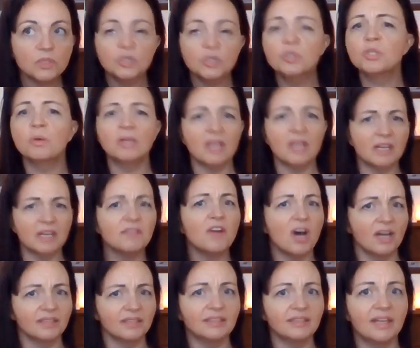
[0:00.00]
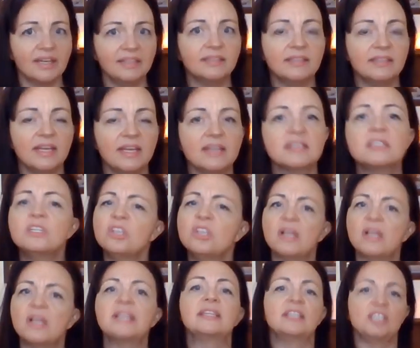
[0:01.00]
who do a lot of online things. you know,
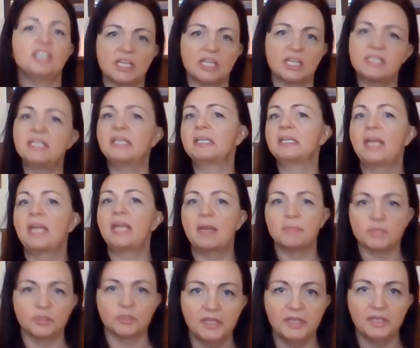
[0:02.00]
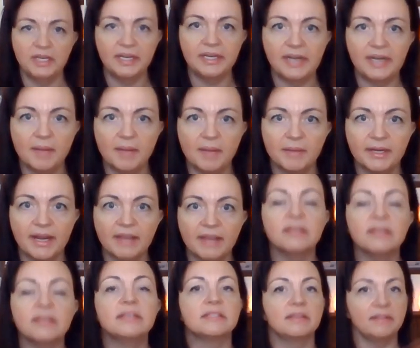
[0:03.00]
like the Jesse Enkamps or the Iain
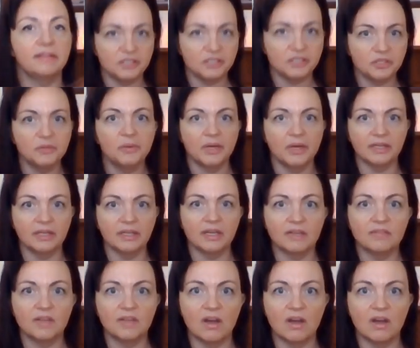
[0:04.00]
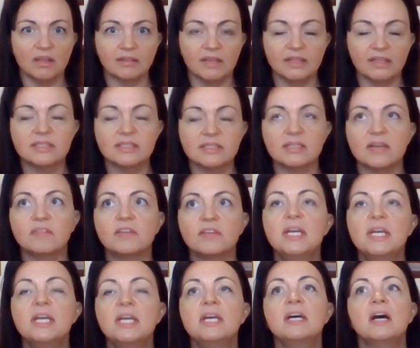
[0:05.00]
Abernethy's, and they do a lot of the online stuff.
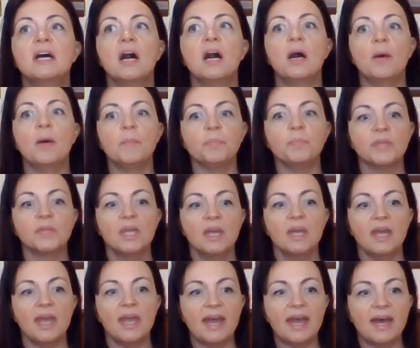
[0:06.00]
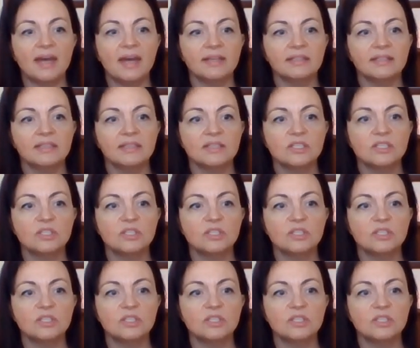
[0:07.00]
Um, and